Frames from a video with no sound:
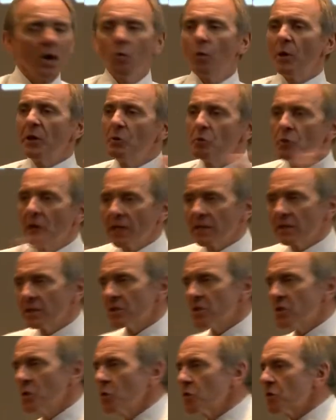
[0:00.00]
when you get to
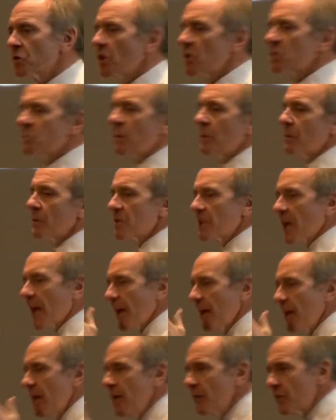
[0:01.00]
the short strokes, people
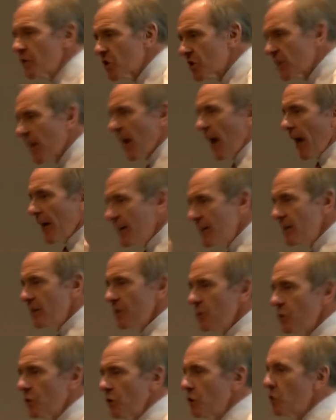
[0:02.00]
say,
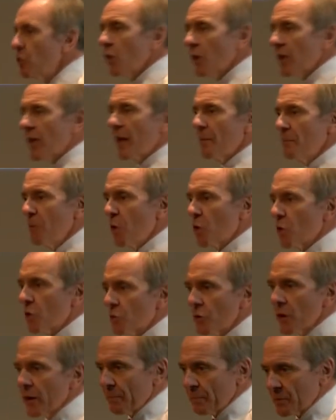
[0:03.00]
you've got to get more
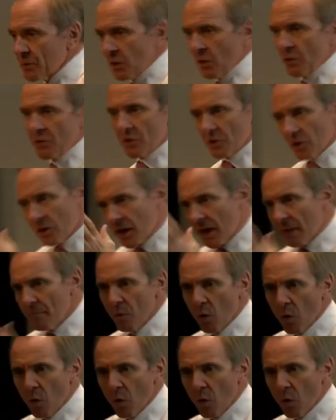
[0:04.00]
grip, John, you've got to get